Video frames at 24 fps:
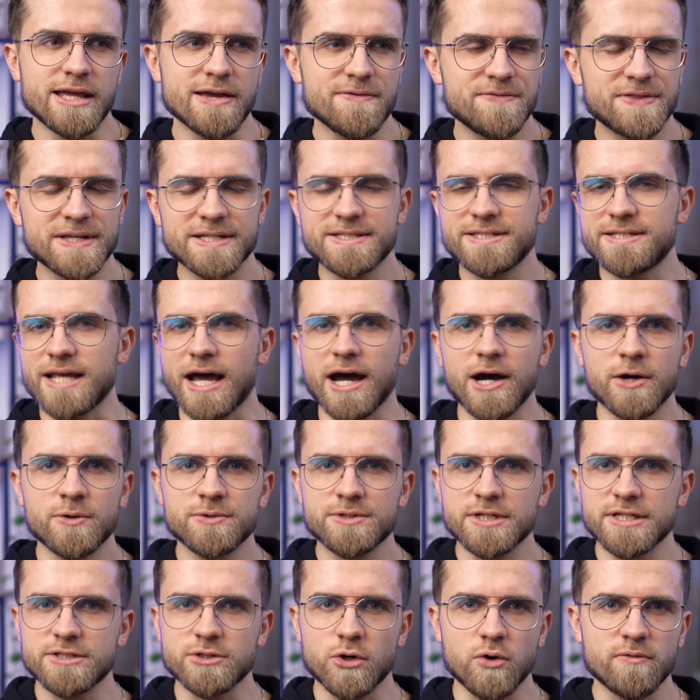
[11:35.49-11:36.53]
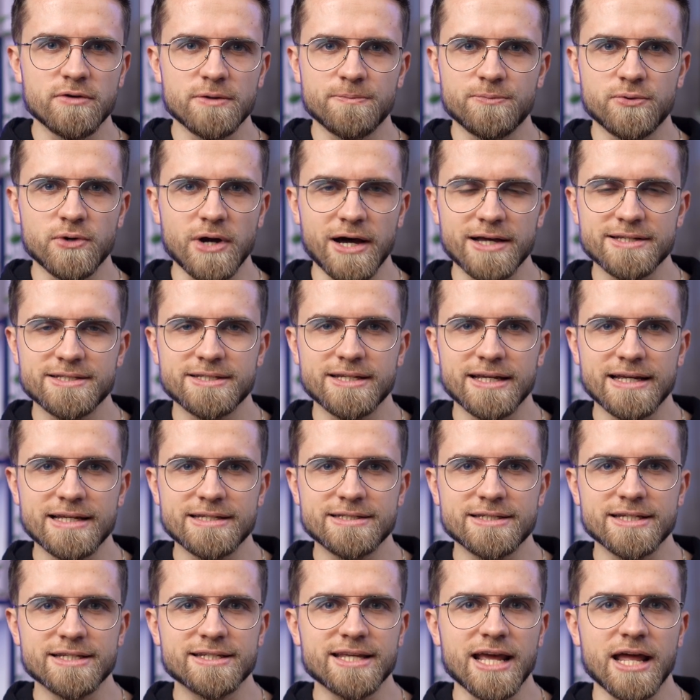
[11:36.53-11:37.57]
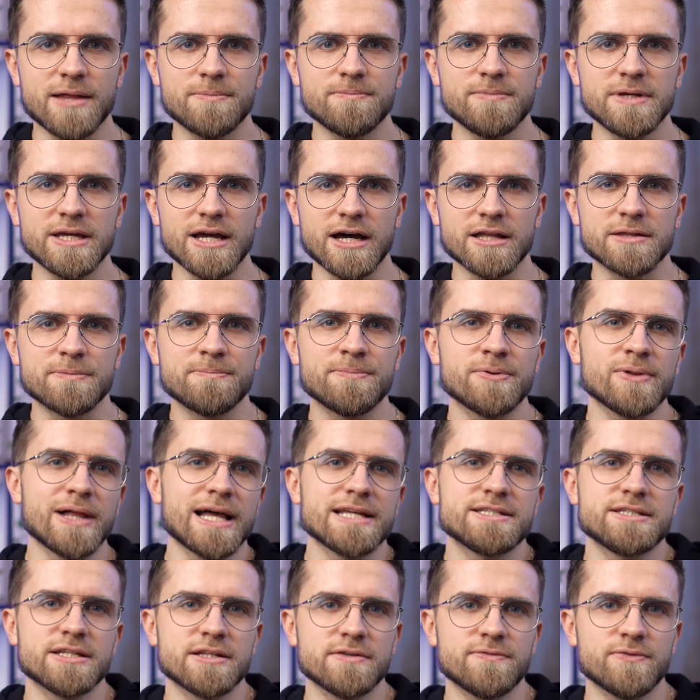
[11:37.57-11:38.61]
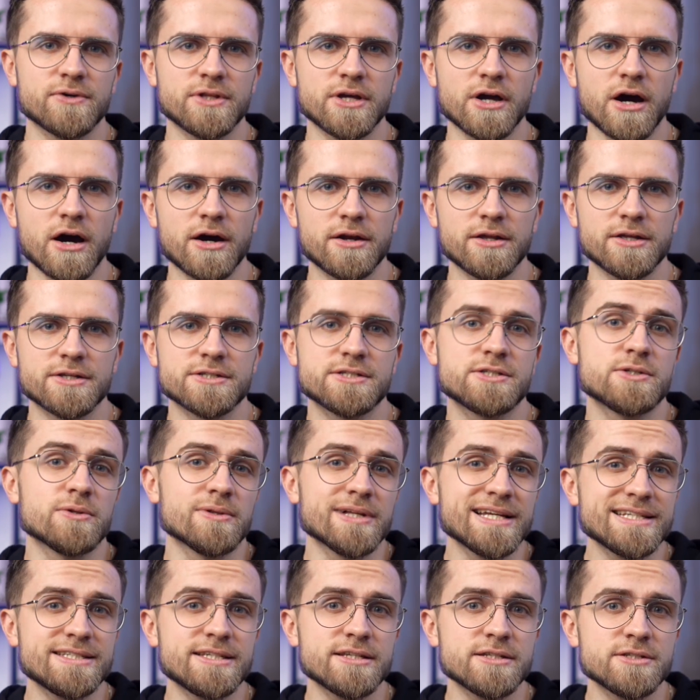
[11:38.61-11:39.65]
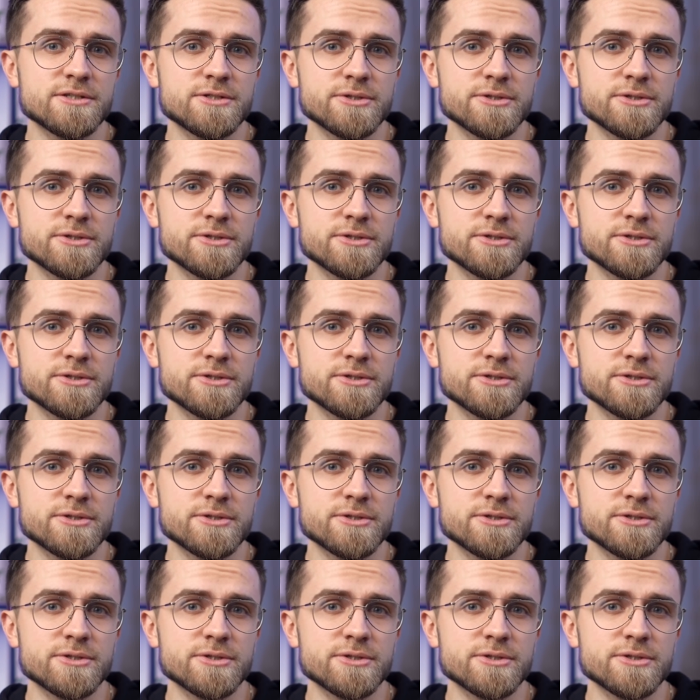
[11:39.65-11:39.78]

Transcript: If the sound is overprocessed, it can be unpleasant for the audience to listen